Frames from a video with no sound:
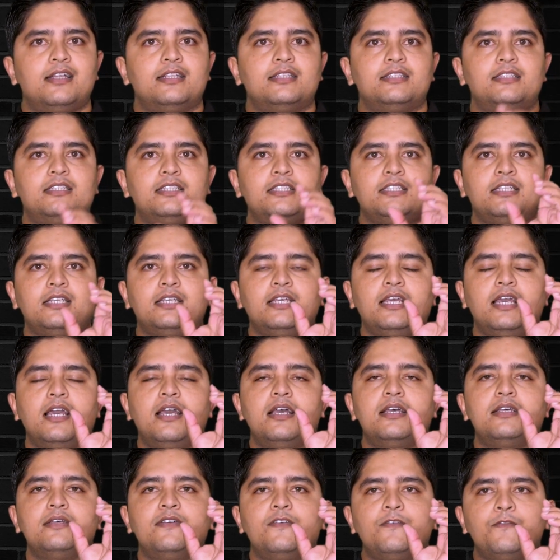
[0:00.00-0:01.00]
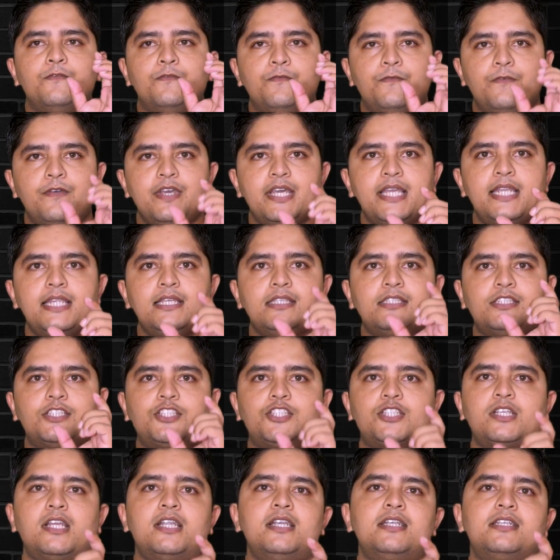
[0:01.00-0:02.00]
the very
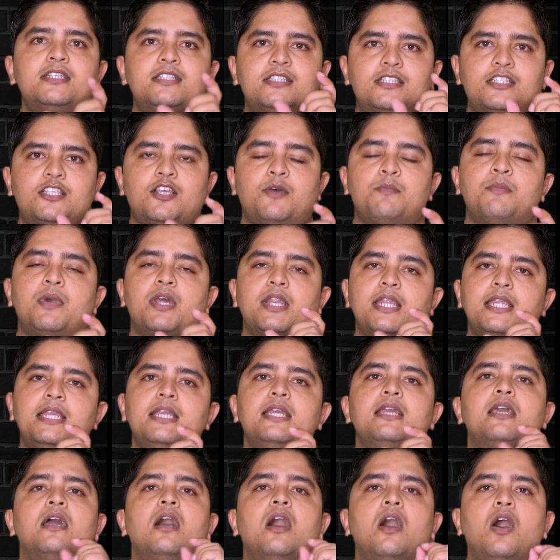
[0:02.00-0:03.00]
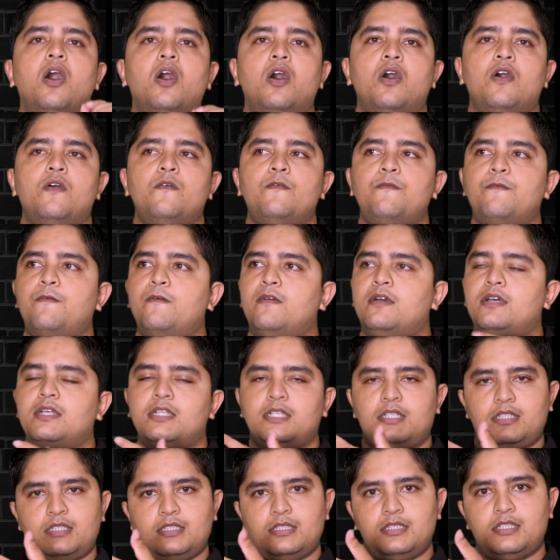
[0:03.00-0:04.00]
short summary of
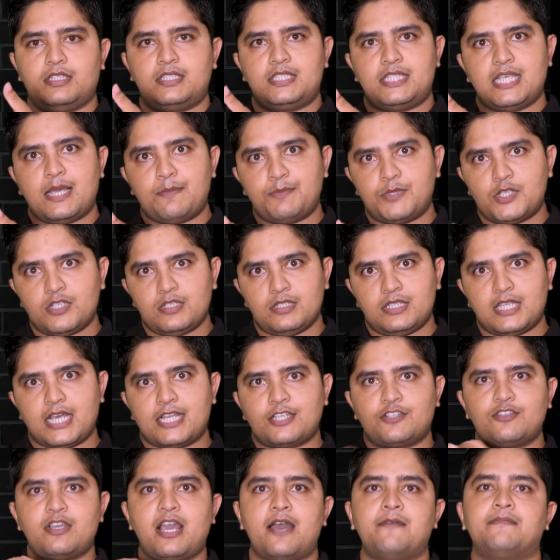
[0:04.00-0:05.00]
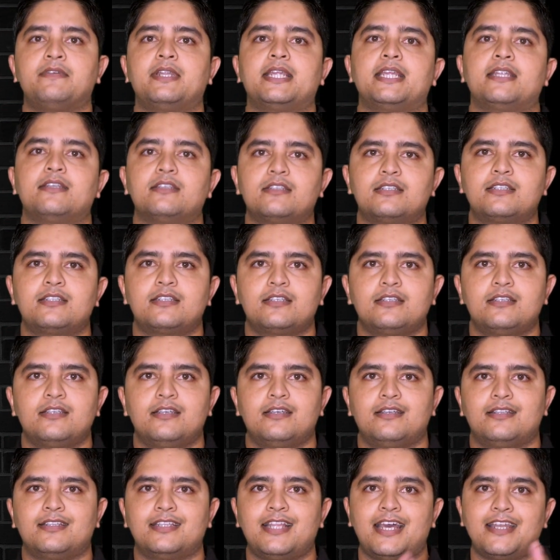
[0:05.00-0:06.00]
the chapter that you have read.
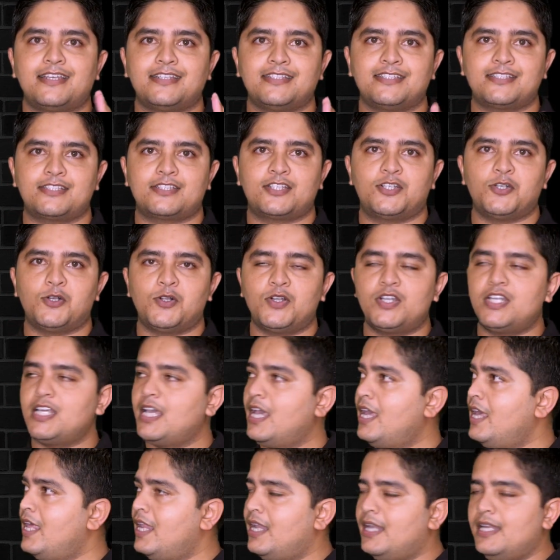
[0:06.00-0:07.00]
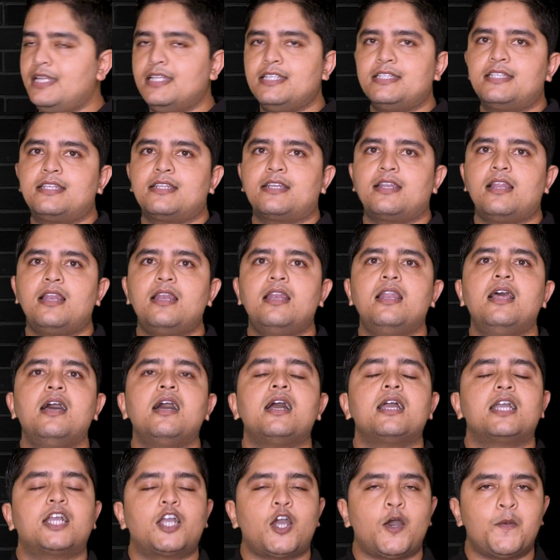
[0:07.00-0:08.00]
That is called literal
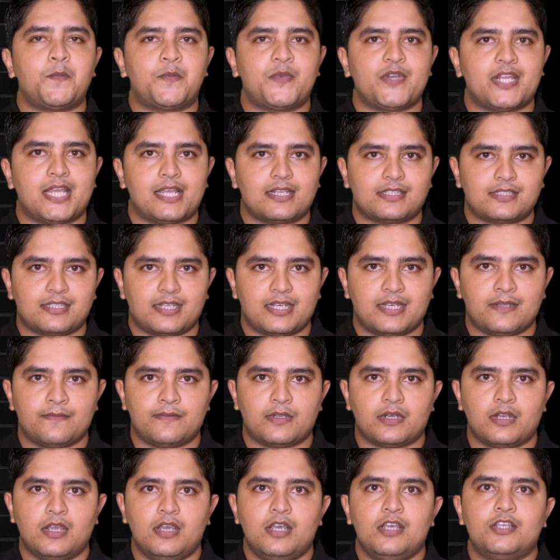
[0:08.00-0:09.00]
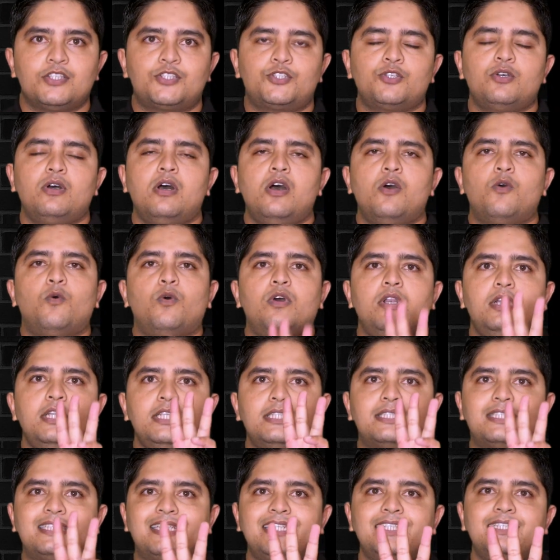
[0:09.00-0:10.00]
comprehension level. So
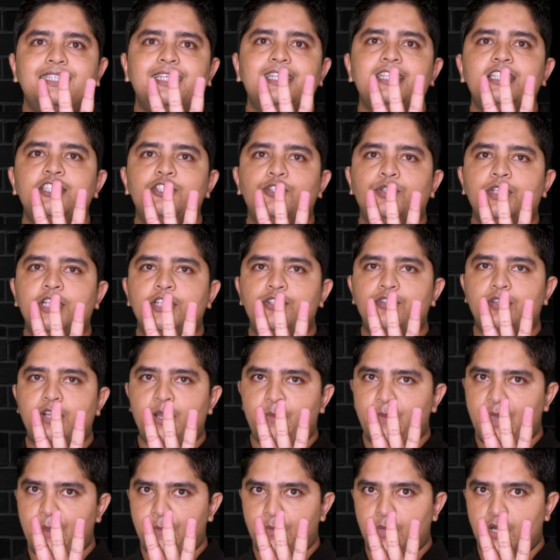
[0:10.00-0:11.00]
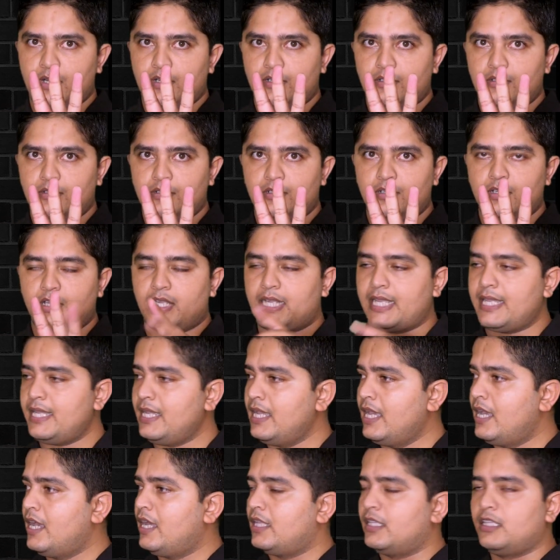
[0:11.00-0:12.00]
only 3 things you need to remember.
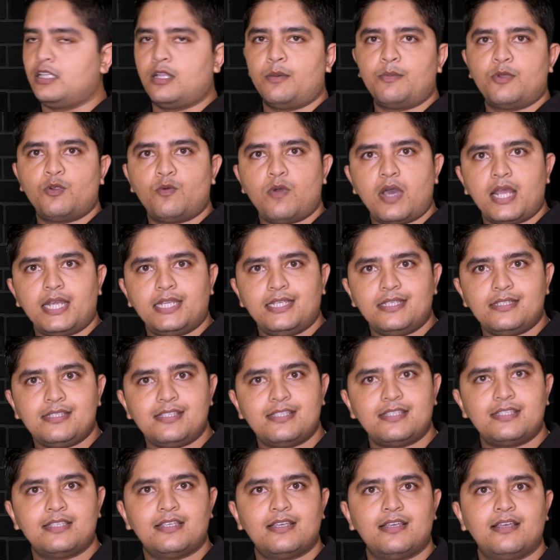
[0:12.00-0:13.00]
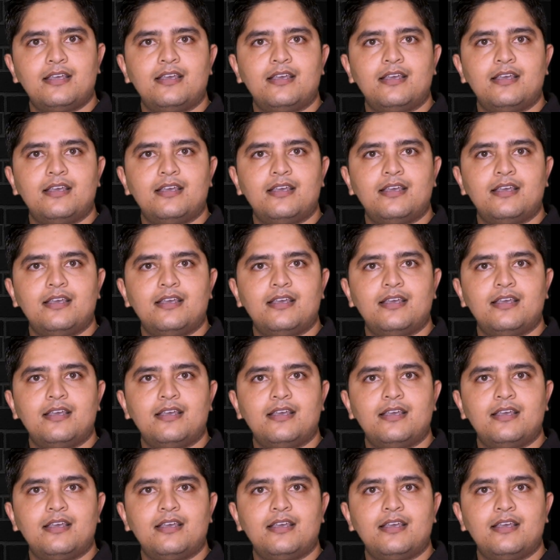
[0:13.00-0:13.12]
Okay, number 1 is